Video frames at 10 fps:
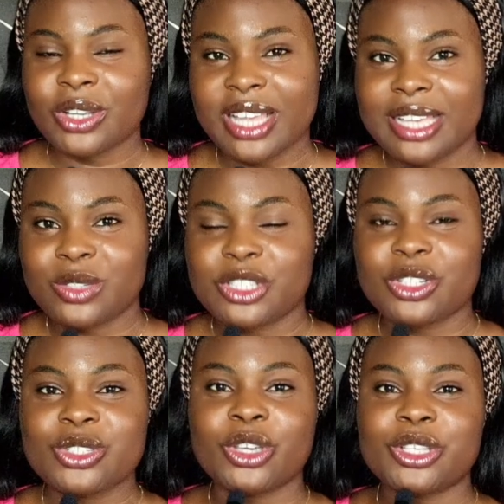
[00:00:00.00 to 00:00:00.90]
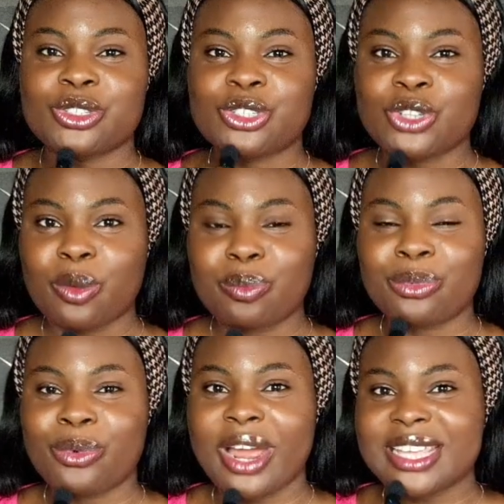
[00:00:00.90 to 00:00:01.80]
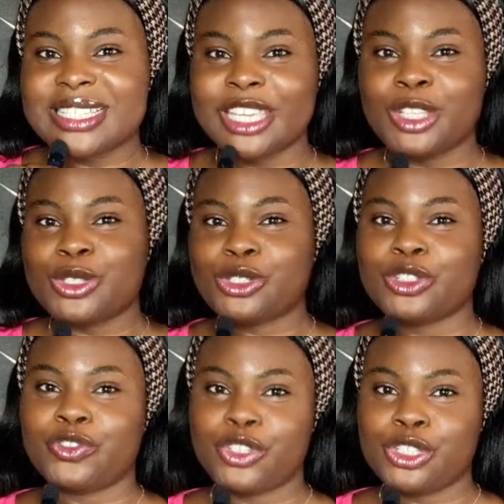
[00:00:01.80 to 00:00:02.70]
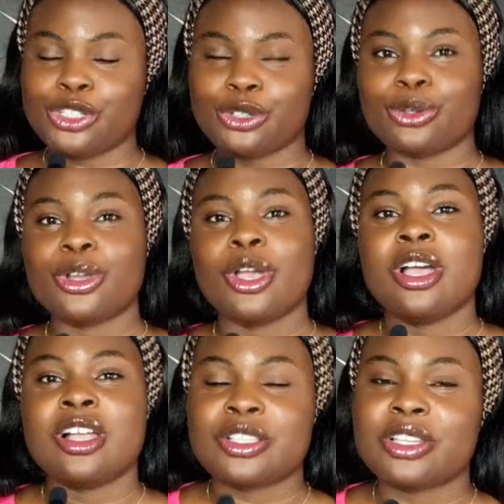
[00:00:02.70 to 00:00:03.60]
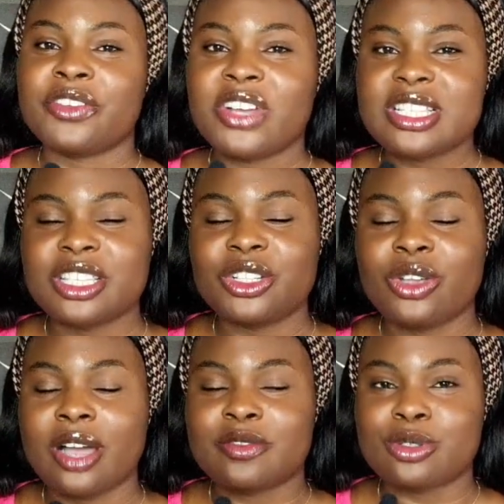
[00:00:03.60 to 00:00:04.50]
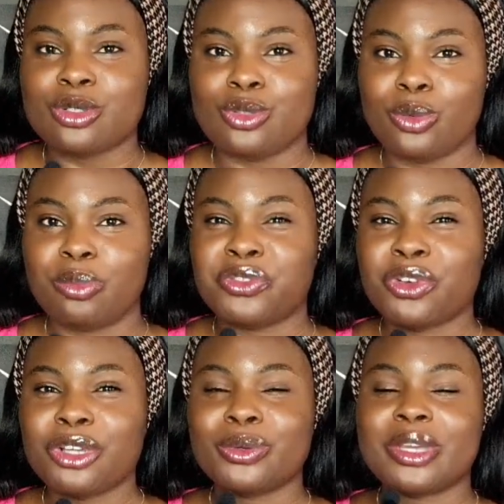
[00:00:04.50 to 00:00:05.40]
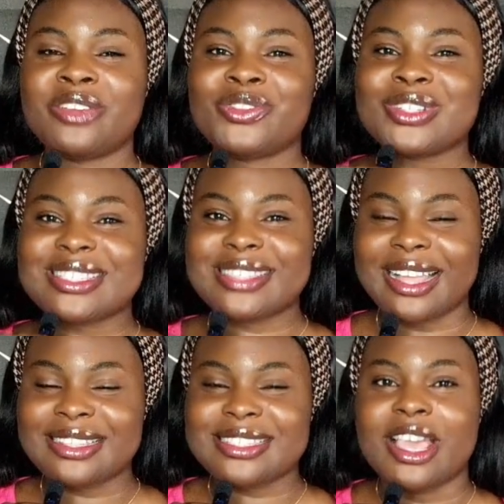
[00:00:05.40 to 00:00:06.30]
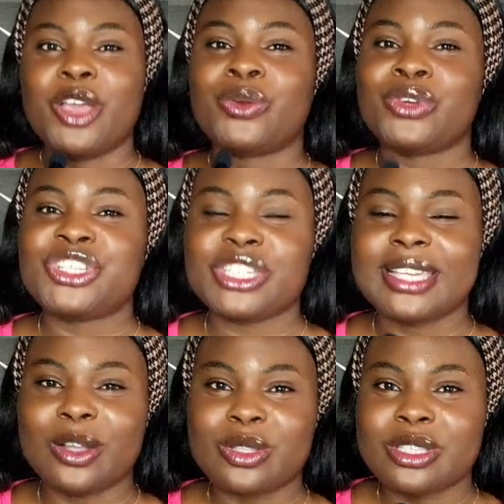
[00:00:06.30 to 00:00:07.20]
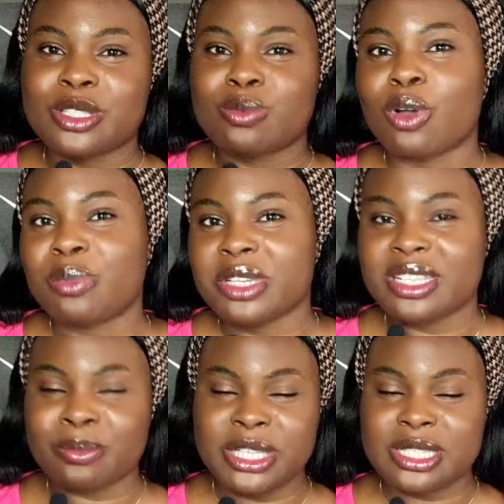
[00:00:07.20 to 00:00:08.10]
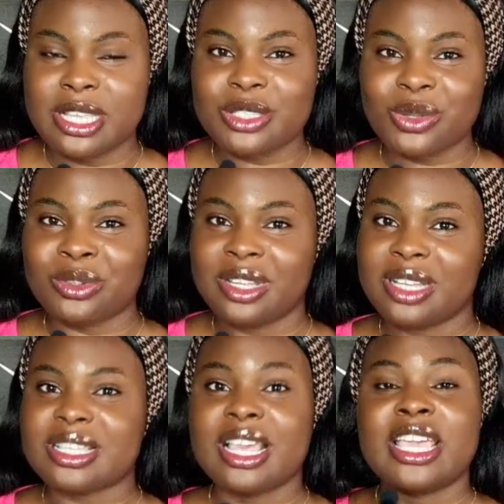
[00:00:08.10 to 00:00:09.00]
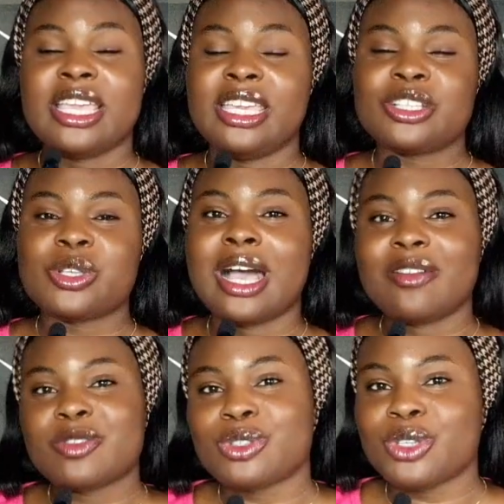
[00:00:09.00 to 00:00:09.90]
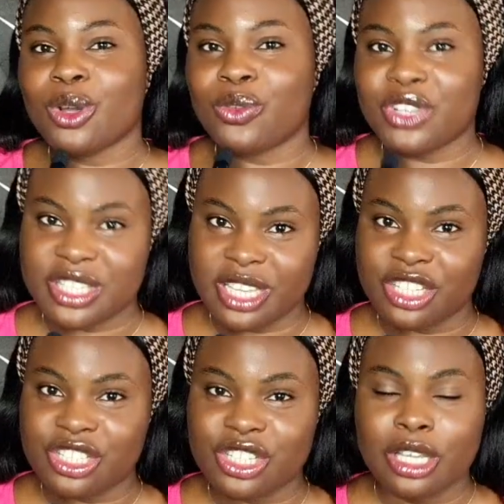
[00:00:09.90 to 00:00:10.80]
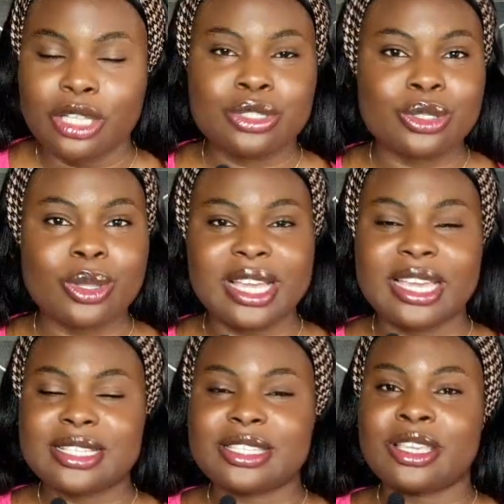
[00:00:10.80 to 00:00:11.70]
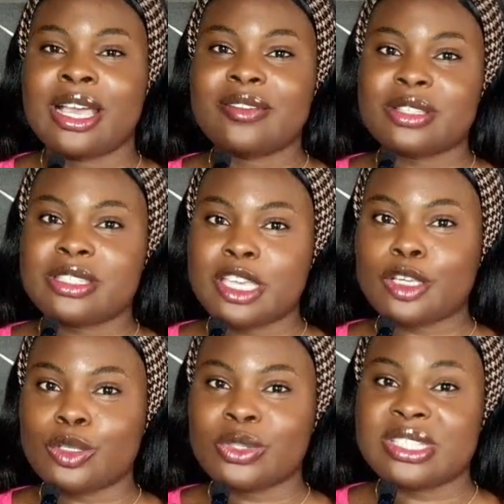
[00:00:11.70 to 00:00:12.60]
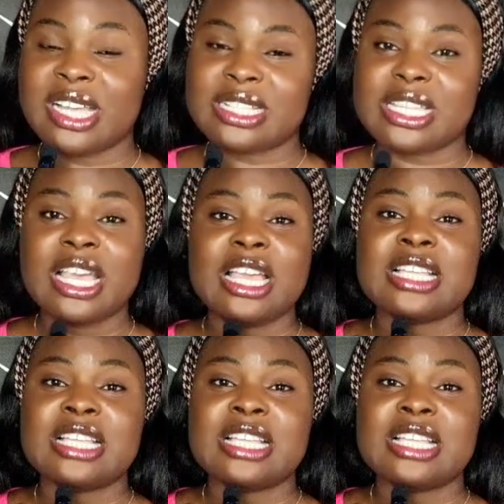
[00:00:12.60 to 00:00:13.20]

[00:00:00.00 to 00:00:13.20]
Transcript: So guys, we're just going to jump right into the video. So the first thing you have to do before you even start reaching out to the small business owners is you have to do your research. So guys, you have to take note that